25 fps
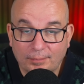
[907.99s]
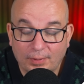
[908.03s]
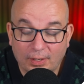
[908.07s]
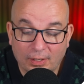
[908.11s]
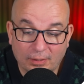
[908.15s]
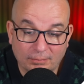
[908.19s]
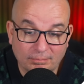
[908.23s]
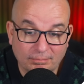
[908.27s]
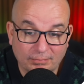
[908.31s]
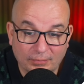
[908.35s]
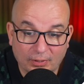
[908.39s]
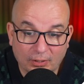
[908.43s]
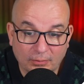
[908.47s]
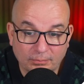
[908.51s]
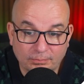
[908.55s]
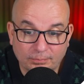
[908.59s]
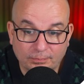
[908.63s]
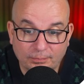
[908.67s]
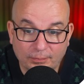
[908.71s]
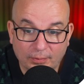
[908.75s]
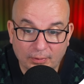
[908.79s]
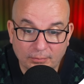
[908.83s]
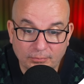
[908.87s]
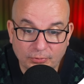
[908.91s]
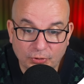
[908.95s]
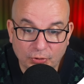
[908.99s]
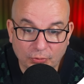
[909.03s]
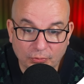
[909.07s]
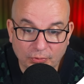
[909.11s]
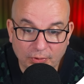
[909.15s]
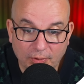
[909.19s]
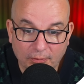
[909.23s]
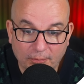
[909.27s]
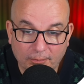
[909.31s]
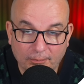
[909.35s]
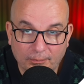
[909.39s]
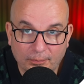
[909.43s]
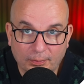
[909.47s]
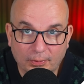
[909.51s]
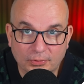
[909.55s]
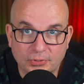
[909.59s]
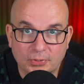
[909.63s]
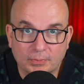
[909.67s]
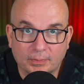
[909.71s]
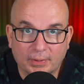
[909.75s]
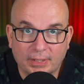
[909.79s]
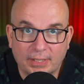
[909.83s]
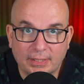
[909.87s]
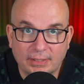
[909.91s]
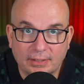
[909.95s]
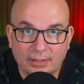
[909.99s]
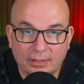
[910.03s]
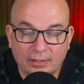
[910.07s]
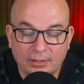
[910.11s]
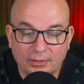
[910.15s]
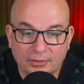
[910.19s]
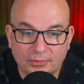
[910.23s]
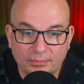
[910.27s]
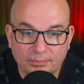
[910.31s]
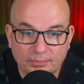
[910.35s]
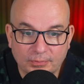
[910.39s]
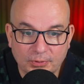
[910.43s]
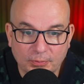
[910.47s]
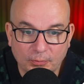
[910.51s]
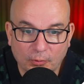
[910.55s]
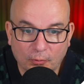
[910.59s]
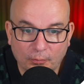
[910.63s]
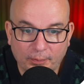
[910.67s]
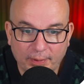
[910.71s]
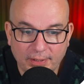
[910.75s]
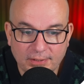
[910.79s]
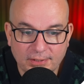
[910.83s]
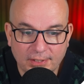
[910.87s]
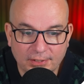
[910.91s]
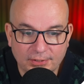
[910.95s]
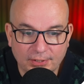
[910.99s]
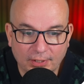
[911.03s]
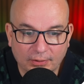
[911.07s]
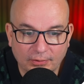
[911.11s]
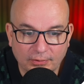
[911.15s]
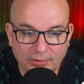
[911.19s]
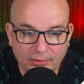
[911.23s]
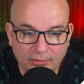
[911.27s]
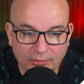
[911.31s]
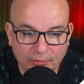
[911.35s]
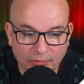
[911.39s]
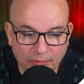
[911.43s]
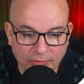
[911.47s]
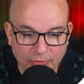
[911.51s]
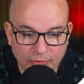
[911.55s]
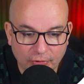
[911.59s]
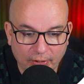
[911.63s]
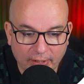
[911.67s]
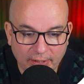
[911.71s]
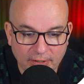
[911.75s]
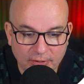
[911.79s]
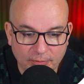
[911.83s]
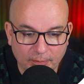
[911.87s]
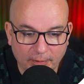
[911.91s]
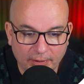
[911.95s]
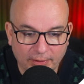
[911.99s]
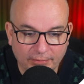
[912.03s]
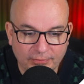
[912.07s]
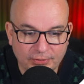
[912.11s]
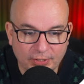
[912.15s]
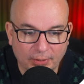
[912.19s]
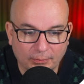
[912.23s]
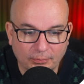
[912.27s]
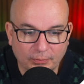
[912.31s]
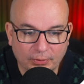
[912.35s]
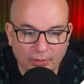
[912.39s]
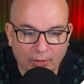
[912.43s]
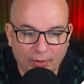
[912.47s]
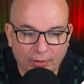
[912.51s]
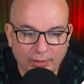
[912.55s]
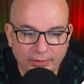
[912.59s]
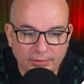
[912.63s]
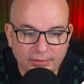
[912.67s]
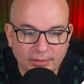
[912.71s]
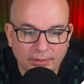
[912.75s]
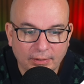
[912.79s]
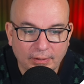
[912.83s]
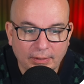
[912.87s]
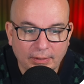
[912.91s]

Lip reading: I'm sure you're possibly a small business owner or a tradesman of some kind.